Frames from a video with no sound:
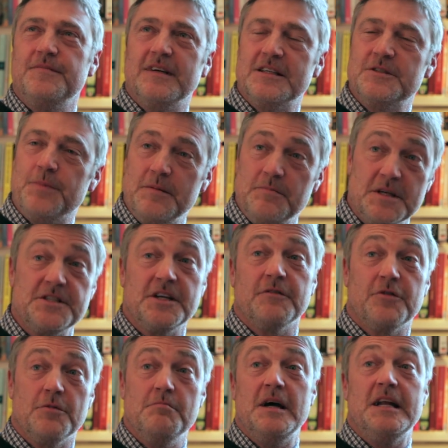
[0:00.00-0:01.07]
has been missing
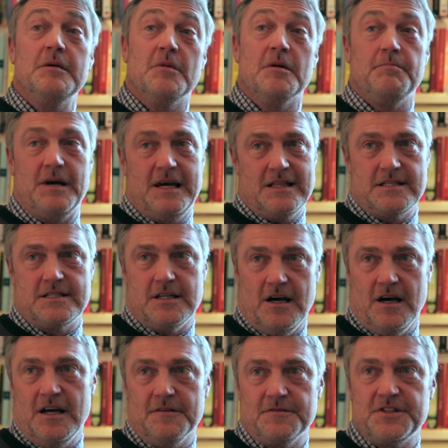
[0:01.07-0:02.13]
from many Macbeths that
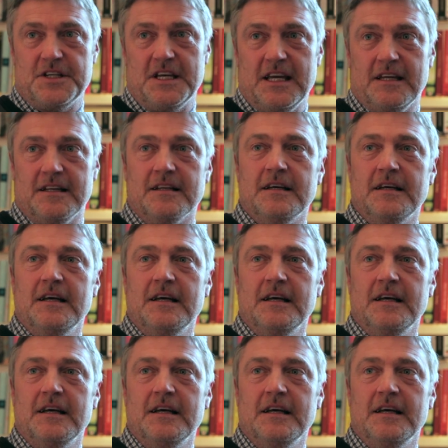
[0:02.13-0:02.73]
I have seen,